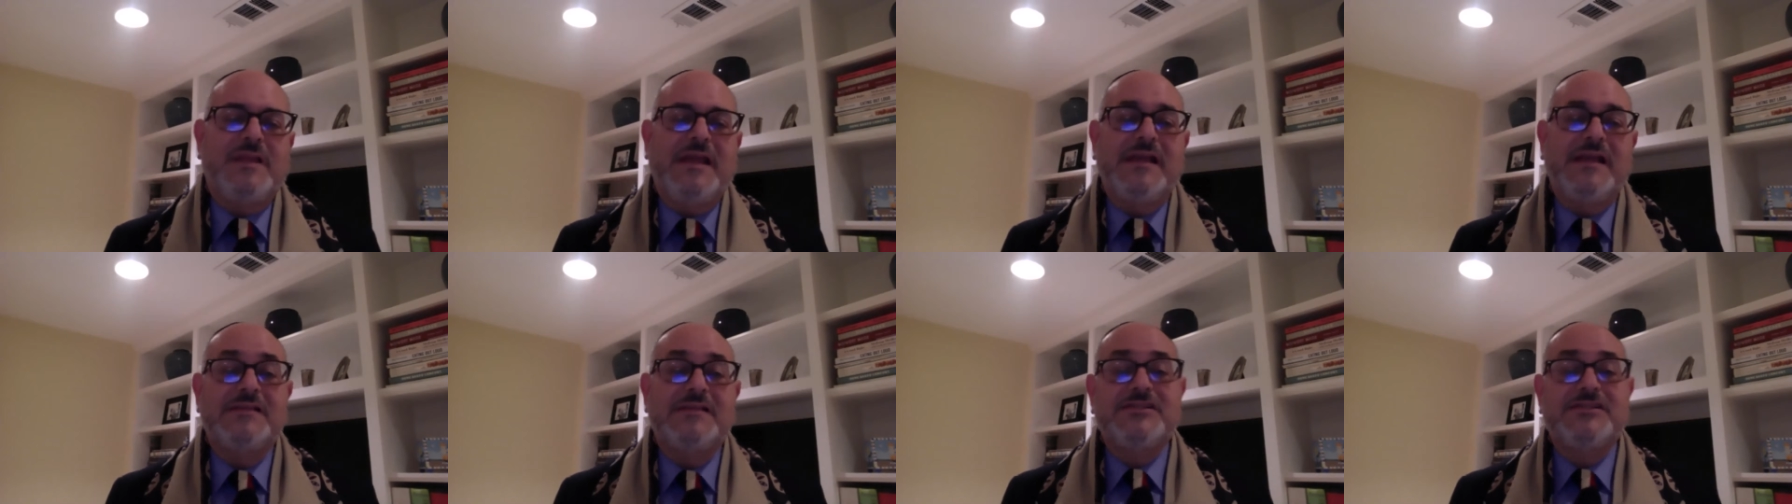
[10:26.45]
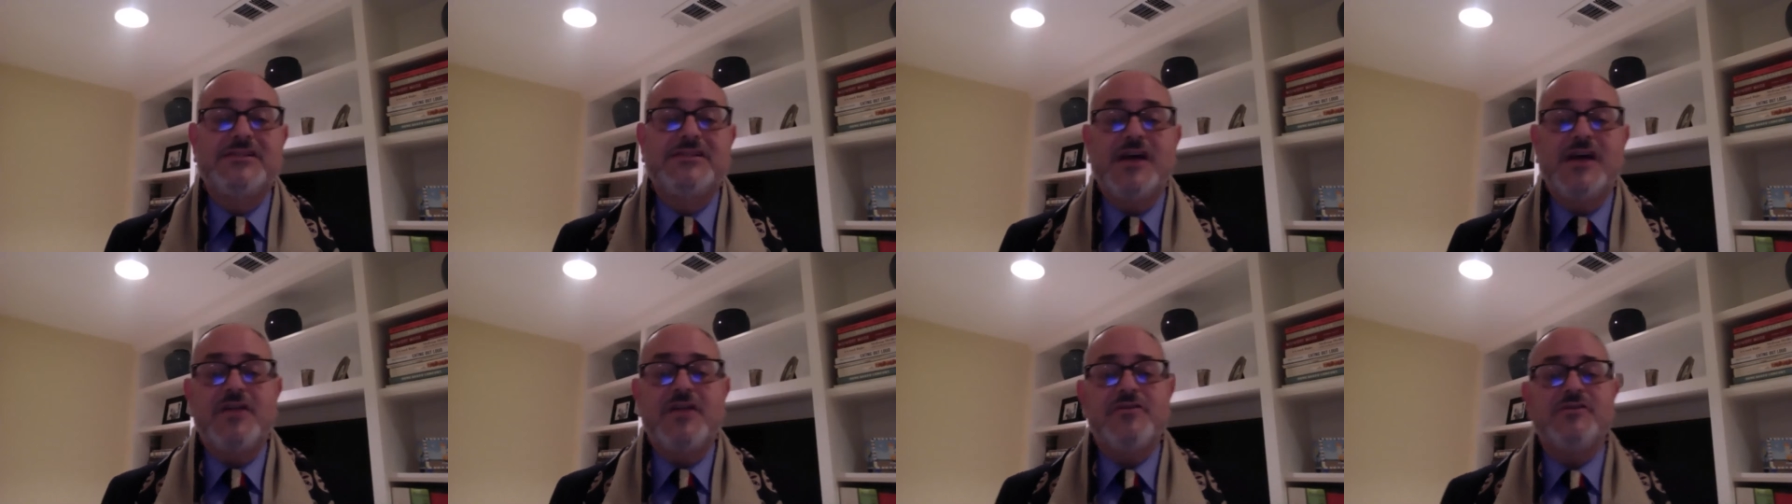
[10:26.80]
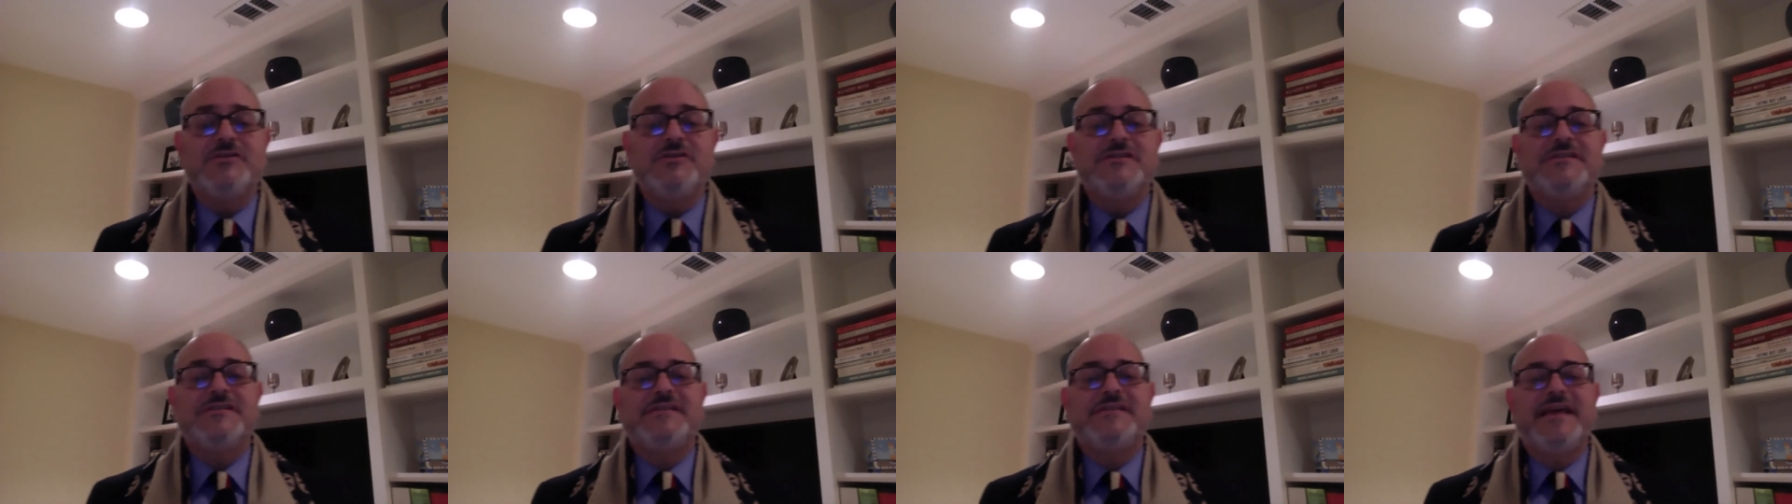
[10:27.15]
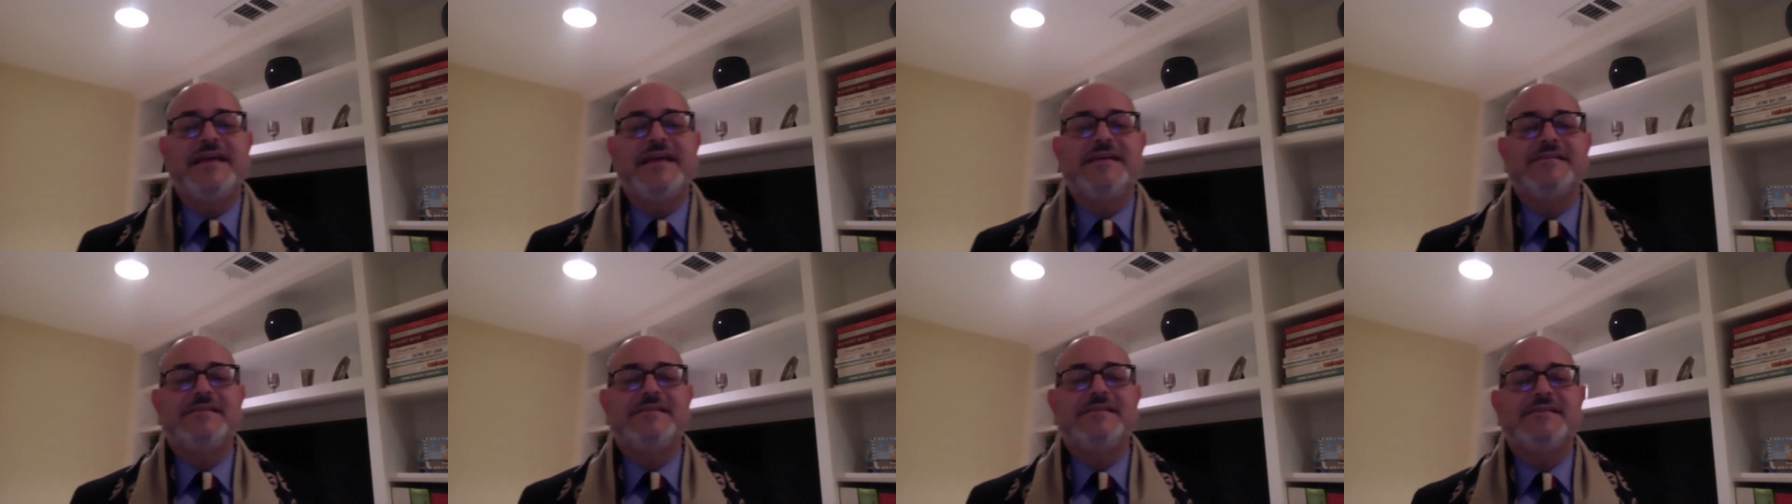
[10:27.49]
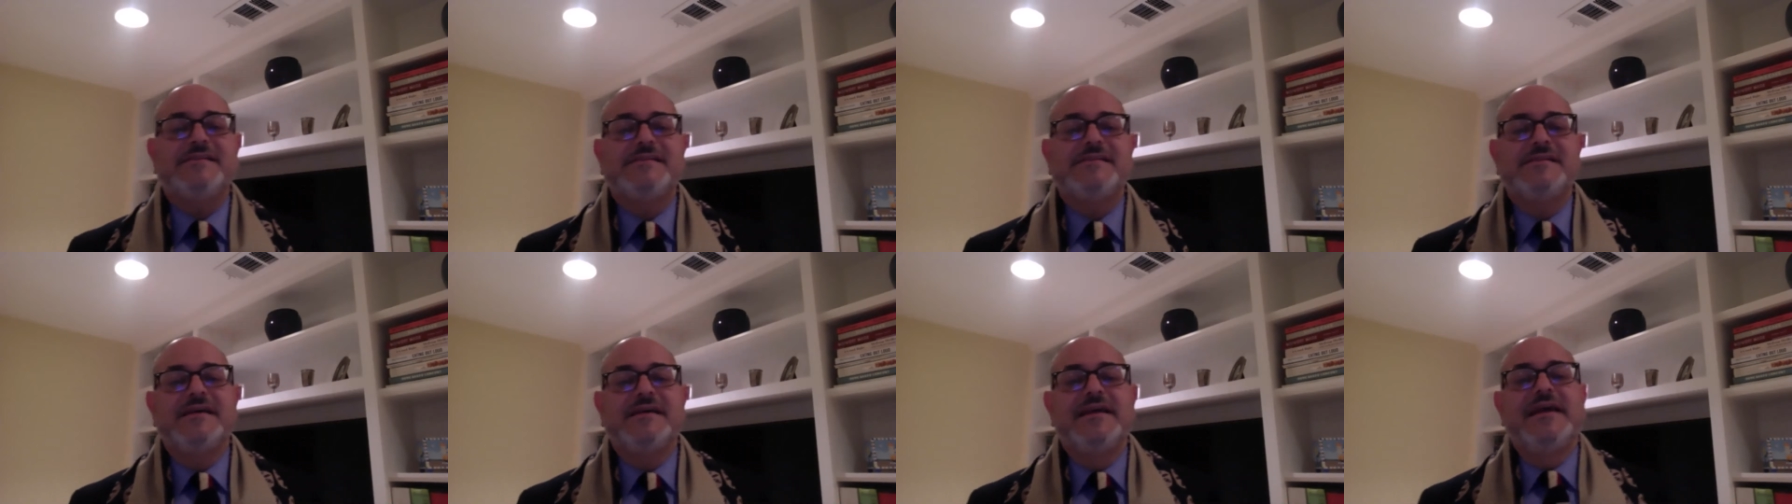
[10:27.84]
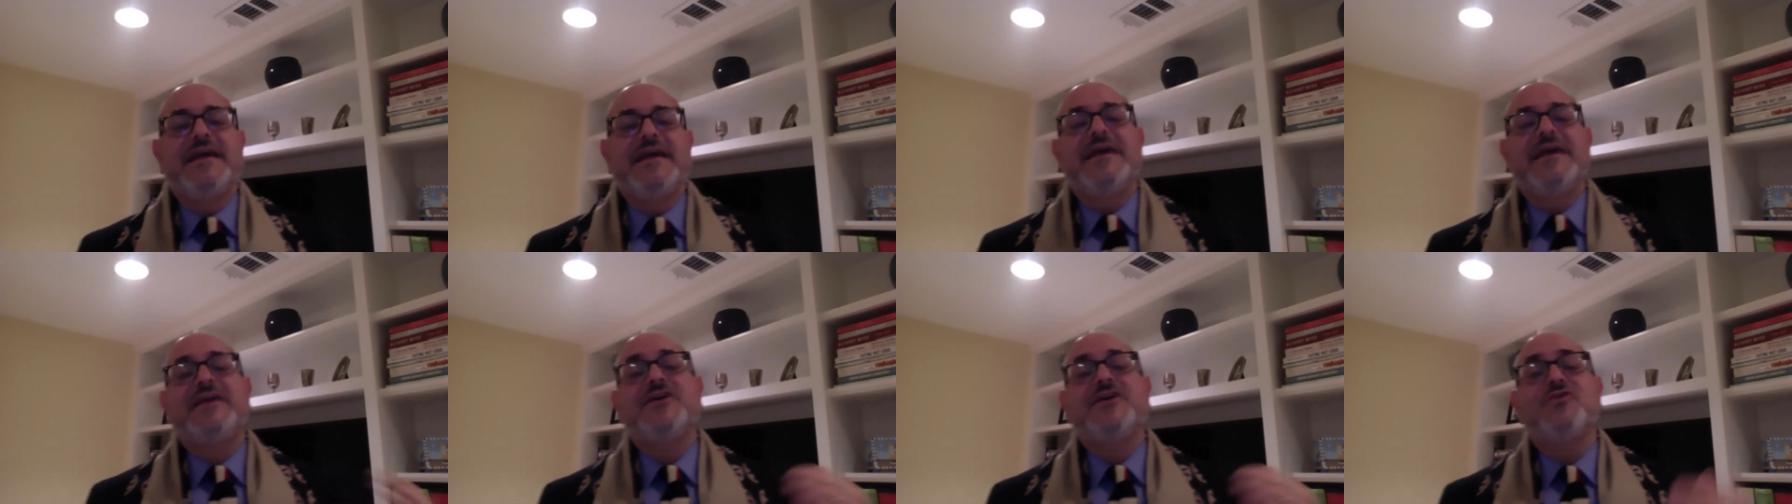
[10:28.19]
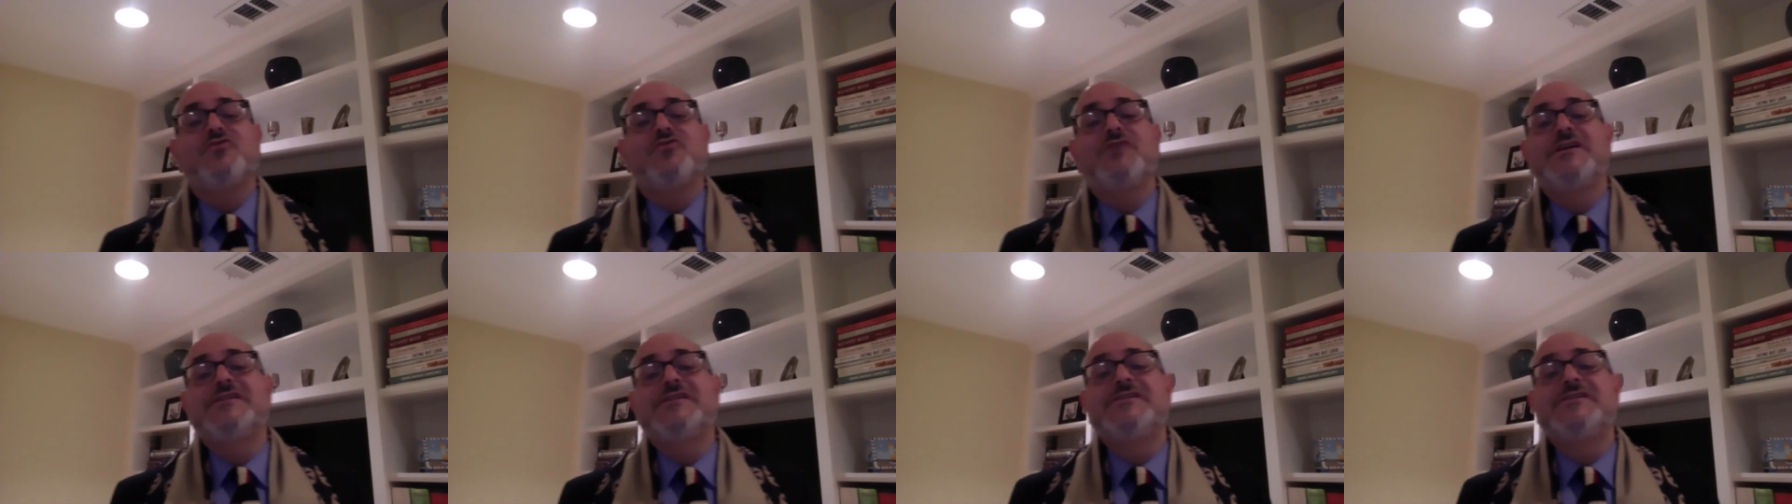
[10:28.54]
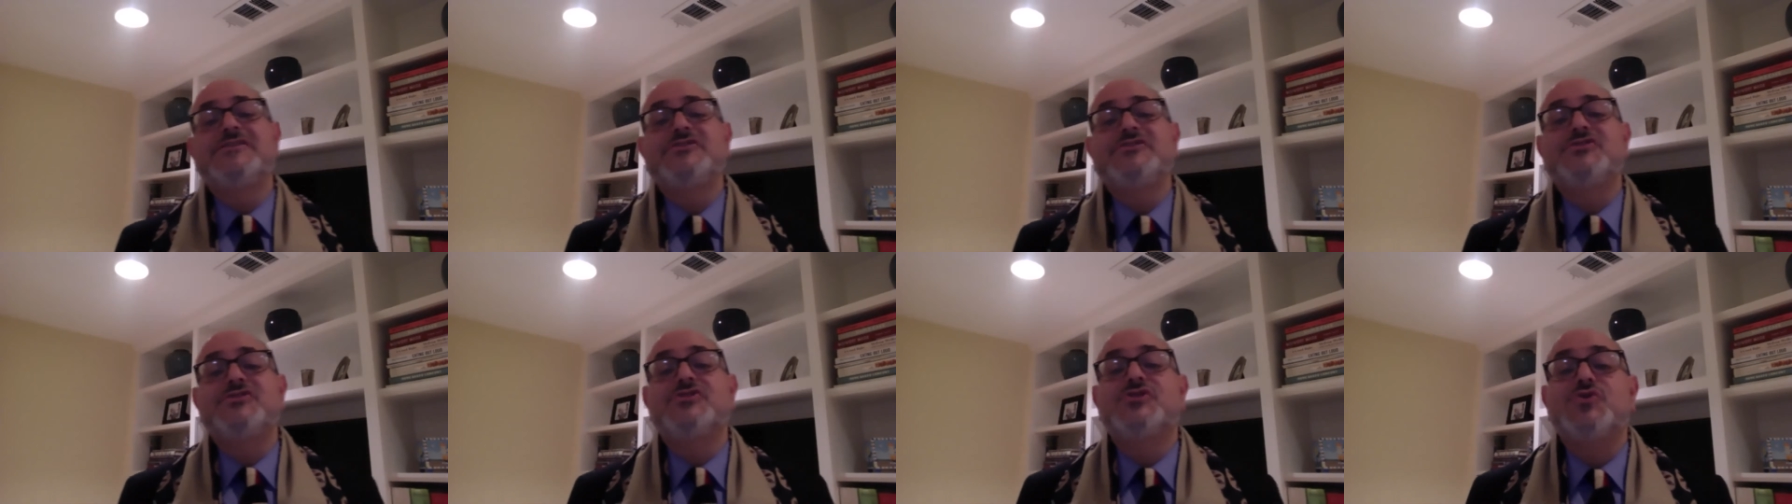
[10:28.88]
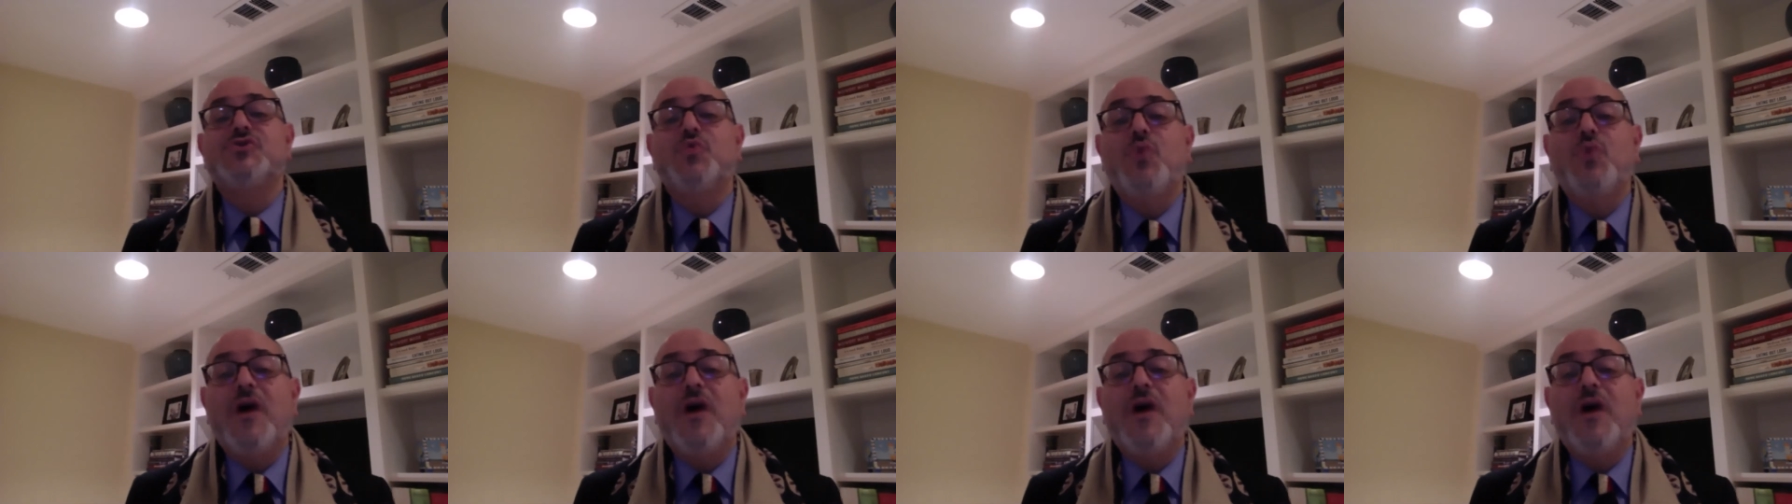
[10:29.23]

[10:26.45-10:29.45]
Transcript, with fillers: In southern states, it increases to